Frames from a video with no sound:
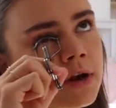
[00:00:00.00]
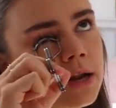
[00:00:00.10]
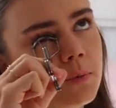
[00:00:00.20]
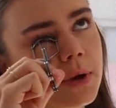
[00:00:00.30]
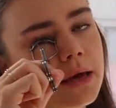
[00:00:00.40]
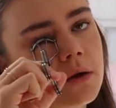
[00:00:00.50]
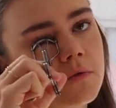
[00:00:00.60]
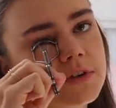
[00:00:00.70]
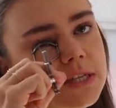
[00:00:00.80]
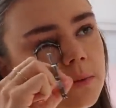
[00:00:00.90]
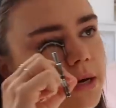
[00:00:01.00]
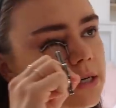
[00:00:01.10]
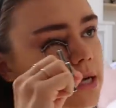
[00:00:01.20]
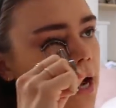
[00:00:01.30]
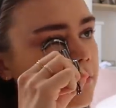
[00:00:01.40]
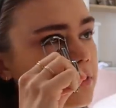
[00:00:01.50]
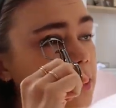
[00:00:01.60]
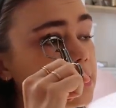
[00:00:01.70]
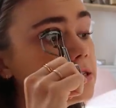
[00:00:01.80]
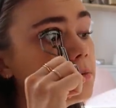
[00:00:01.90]
really weak, obviously, because I
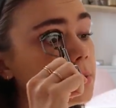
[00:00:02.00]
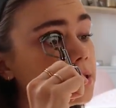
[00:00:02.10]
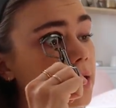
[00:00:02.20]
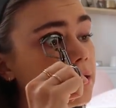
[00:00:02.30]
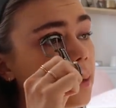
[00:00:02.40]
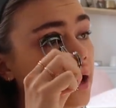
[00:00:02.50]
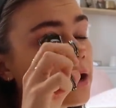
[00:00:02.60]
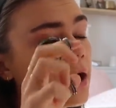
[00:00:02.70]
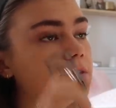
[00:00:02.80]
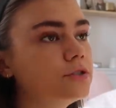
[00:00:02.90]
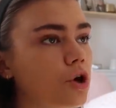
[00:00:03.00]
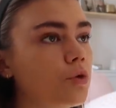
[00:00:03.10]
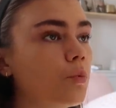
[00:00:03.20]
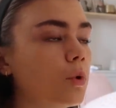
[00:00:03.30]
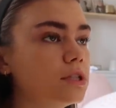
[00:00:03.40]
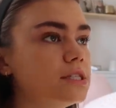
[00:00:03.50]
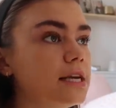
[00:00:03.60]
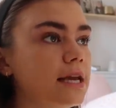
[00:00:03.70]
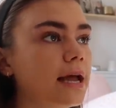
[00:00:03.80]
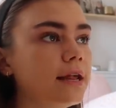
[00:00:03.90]
haven't eaten, but then like I don't want
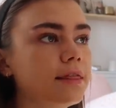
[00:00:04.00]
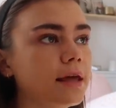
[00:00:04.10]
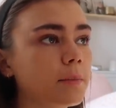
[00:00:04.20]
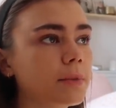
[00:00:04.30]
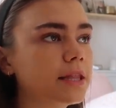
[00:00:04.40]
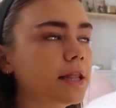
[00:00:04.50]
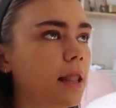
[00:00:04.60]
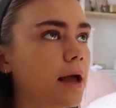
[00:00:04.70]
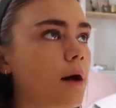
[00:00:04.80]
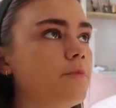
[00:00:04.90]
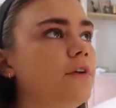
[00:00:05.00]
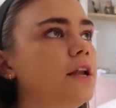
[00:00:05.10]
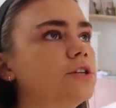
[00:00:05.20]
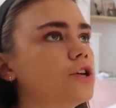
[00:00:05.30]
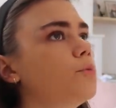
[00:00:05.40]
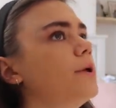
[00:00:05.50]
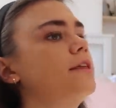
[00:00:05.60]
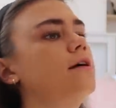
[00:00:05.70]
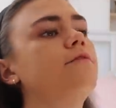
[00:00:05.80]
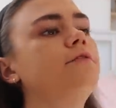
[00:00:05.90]
to eat anything, but then like I'm feeling so
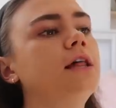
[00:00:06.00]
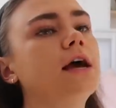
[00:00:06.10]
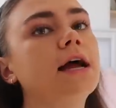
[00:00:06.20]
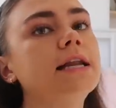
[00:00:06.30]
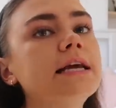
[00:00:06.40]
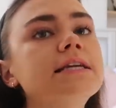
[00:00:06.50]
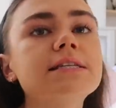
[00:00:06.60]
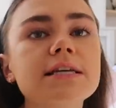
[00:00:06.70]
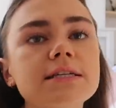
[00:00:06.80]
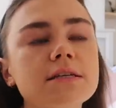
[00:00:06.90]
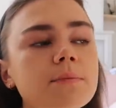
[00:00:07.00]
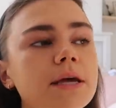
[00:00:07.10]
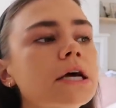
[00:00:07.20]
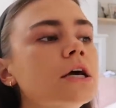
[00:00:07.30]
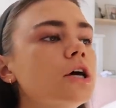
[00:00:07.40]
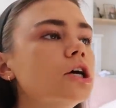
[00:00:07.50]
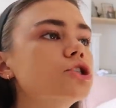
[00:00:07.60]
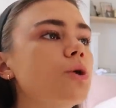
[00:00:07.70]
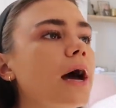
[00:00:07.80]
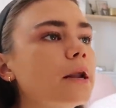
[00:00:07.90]
weak that I feel like I need to eat something.
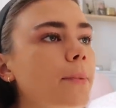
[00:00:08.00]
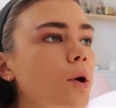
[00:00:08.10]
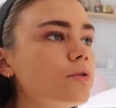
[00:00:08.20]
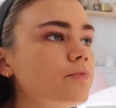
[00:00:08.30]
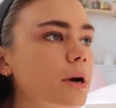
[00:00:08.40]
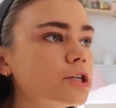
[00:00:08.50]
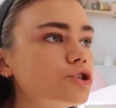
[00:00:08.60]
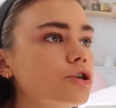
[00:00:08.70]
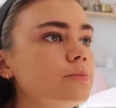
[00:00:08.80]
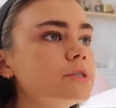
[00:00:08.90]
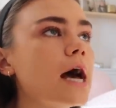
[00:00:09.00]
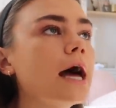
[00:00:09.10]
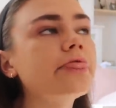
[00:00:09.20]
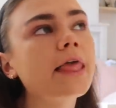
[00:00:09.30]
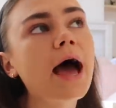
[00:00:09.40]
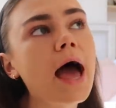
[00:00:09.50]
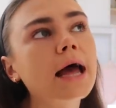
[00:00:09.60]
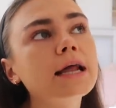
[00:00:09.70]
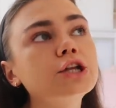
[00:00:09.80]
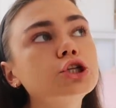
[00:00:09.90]
So I had a bowl of mushrooms and
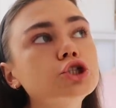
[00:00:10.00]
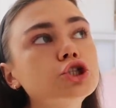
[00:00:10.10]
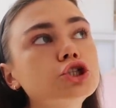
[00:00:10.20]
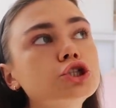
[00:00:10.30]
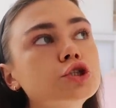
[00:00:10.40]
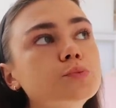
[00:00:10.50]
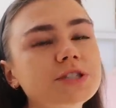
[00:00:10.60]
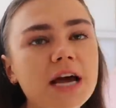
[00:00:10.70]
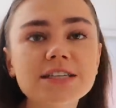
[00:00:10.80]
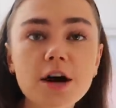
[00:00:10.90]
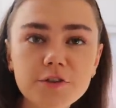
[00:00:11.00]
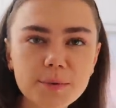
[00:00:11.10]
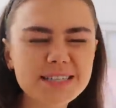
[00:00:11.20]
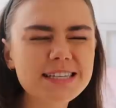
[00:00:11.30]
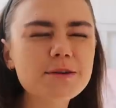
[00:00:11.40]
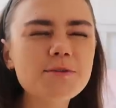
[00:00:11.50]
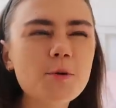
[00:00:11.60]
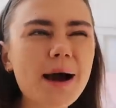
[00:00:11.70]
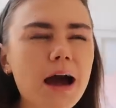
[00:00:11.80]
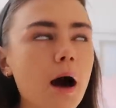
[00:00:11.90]
then projectile vomited them
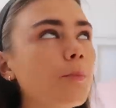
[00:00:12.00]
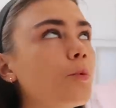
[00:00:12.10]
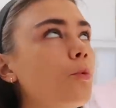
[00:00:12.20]
all back up.